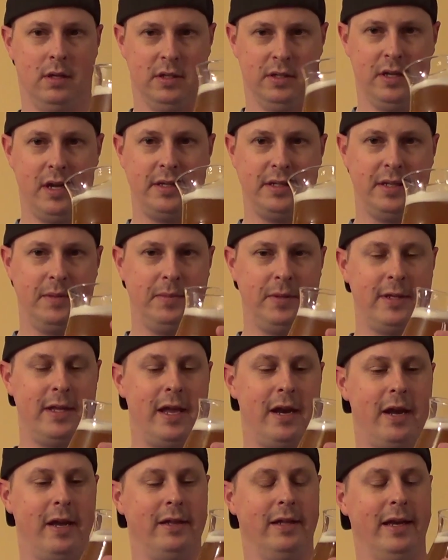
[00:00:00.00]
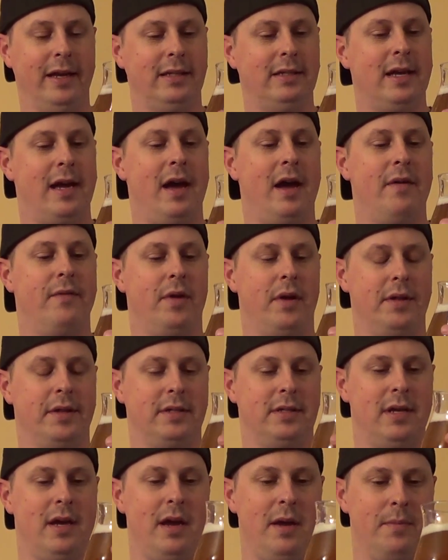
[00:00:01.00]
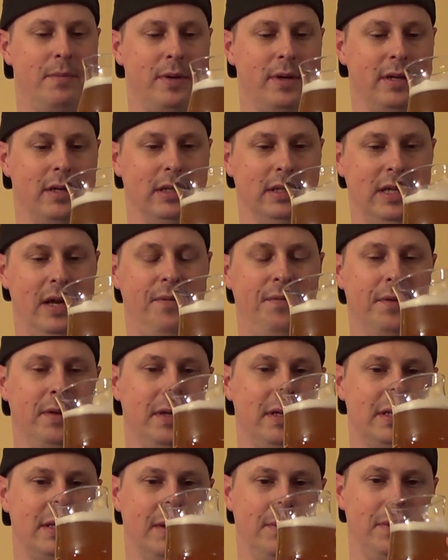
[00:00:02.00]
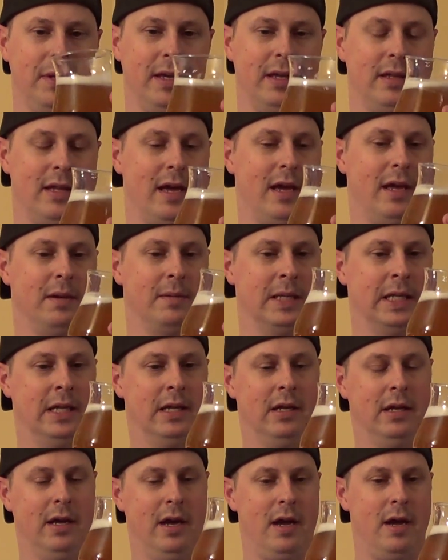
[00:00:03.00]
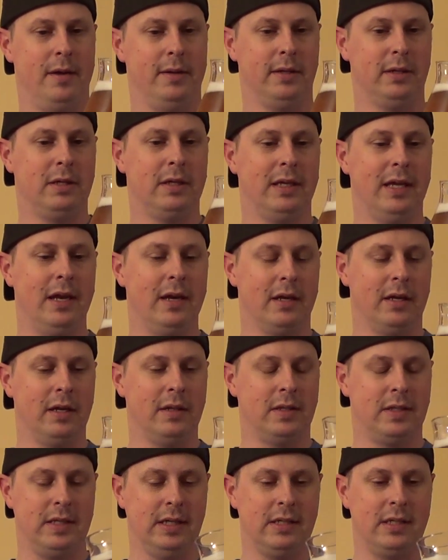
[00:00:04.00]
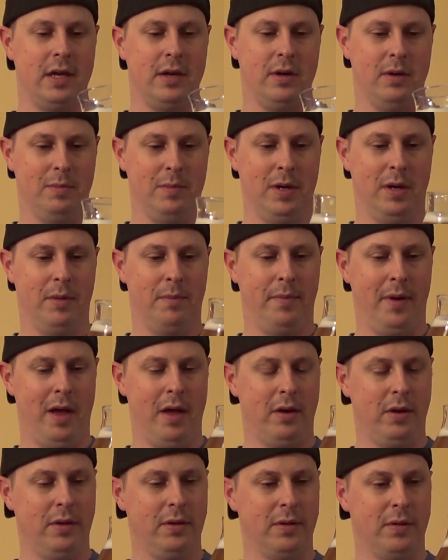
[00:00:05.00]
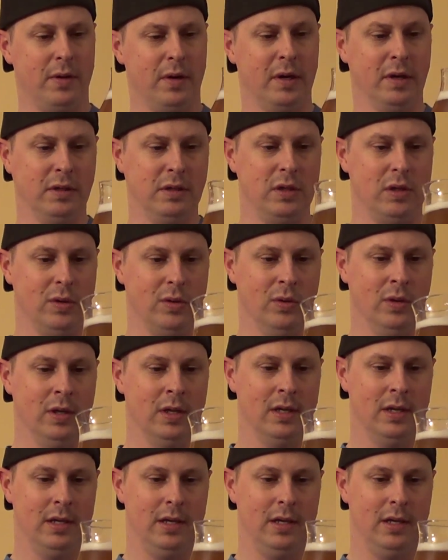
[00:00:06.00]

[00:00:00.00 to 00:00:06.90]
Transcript: Not something that I'd like to have all the time, but definitely something that you could get a good 600 ml bottle or two